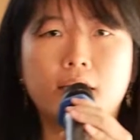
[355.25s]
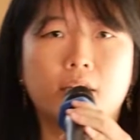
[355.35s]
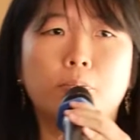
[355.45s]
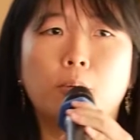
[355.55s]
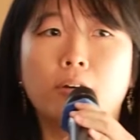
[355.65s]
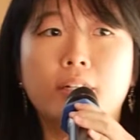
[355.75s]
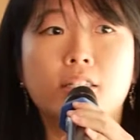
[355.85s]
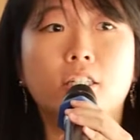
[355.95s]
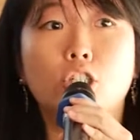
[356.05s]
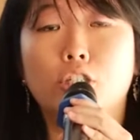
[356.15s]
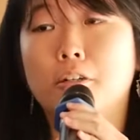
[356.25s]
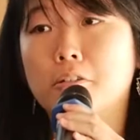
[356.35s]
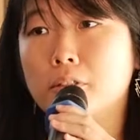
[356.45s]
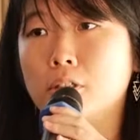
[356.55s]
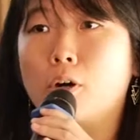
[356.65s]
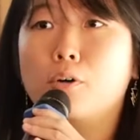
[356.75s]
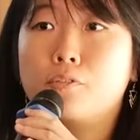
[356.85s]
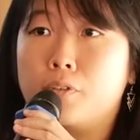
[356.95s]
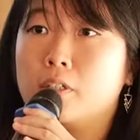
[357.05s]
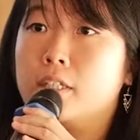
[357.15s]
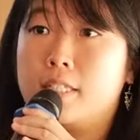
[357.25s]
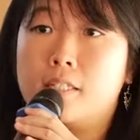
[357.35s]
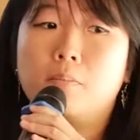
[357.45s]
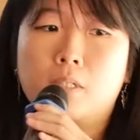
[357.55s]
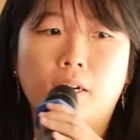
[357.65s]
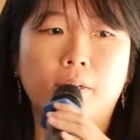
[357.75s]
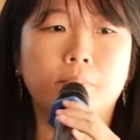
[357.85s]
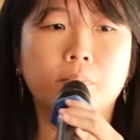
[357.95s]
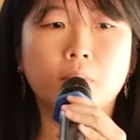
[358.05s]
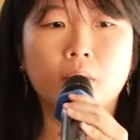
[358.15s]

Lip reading: Singaporeans in general all feel at the same time.